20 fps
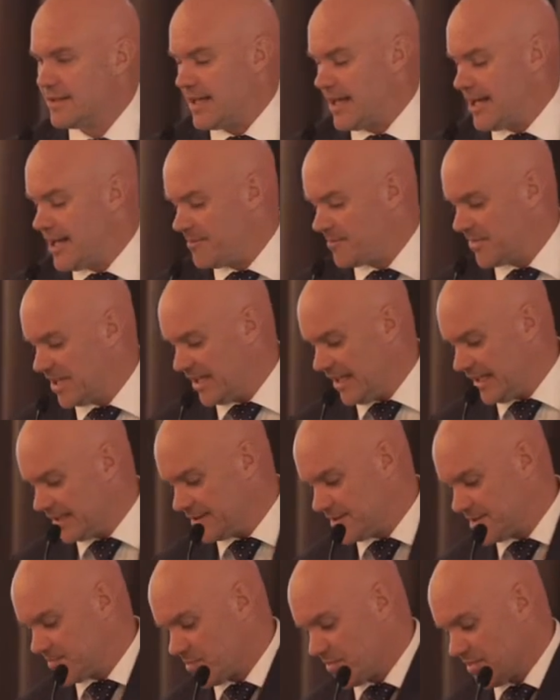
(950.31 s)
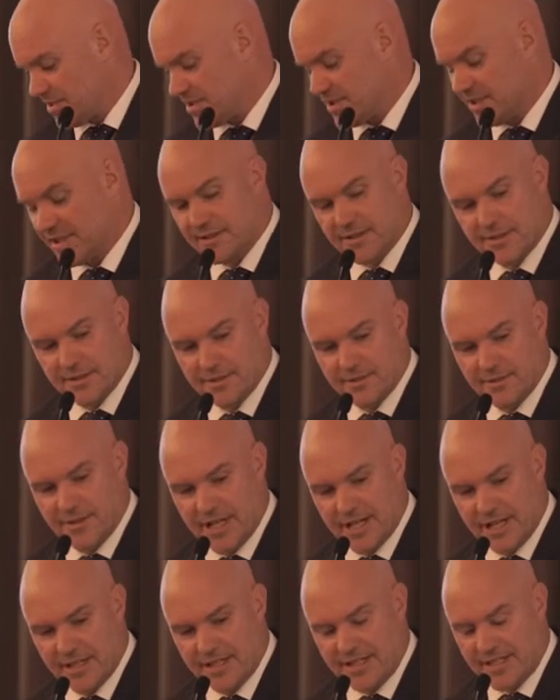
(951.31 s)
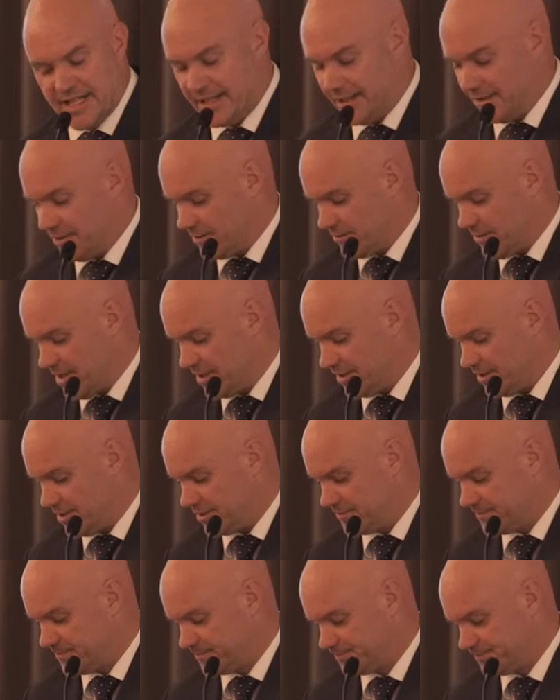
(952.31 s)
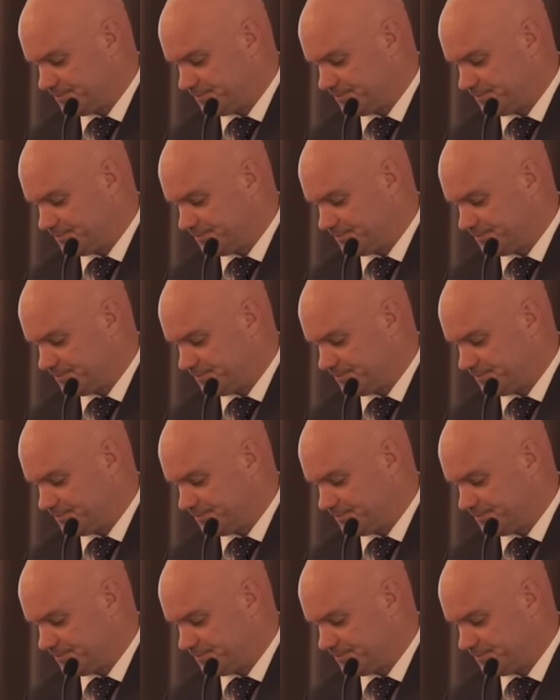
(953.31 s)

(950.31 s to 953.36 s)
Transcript: um, connect this precinct to uh, the Dandenong rail line.